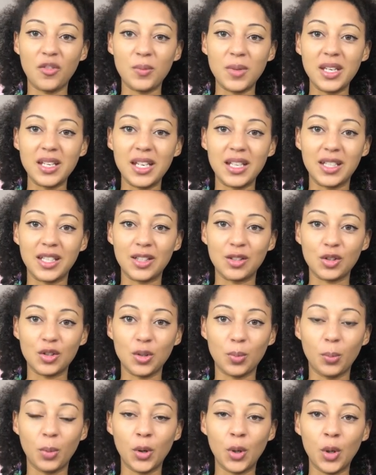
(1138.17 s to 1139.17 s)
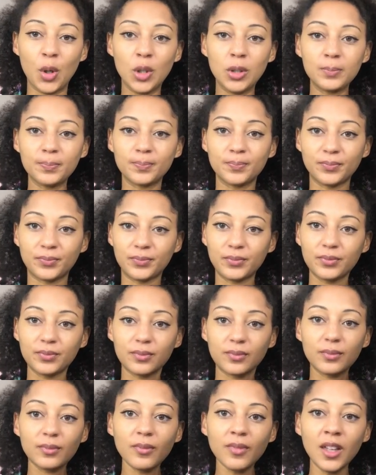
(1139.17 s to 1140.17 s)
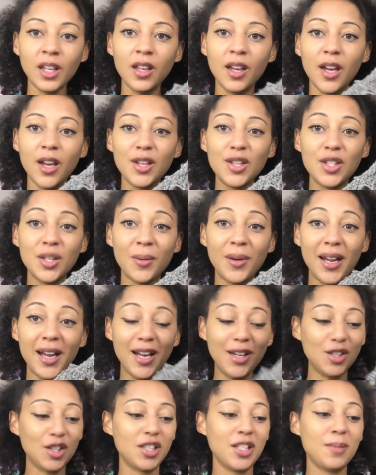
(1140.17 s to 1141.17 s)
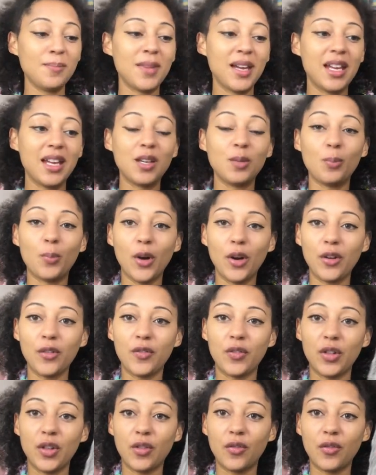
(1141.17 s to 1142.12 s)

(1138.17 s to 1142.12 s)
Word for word: me knitting support. So I actually made both the